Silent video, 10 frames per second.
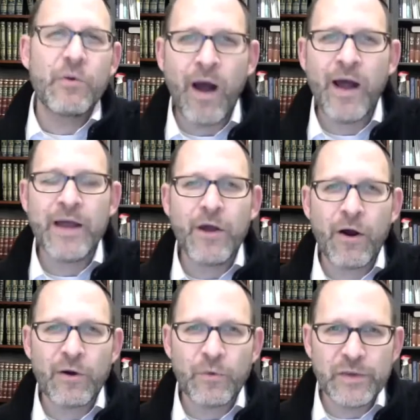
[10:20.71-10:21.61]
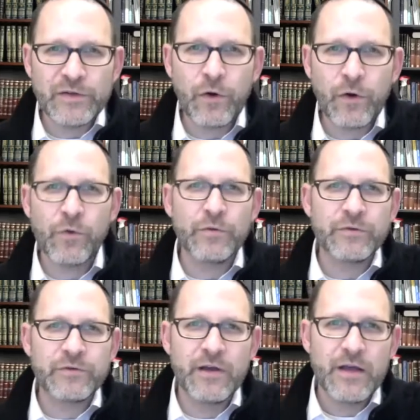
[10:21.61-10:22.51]
why are we
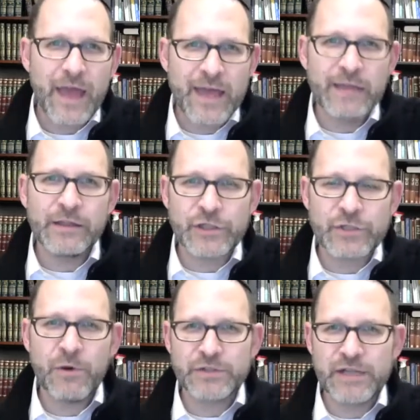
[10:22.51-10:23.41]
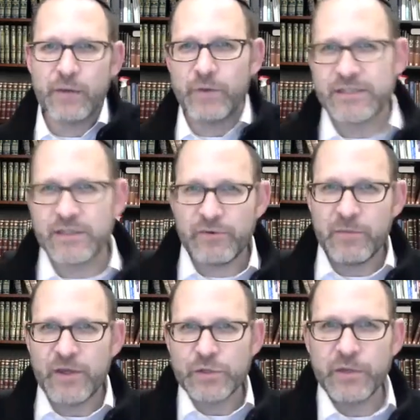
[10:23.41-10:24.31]
told Eila Shmos now when it's
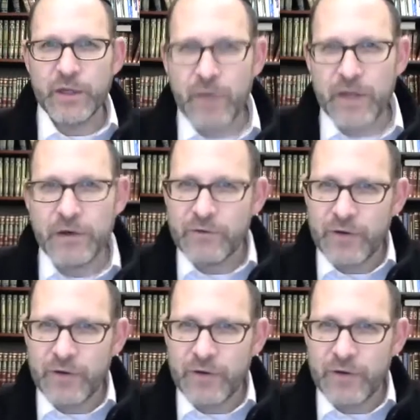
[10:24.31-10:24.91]
information we already know.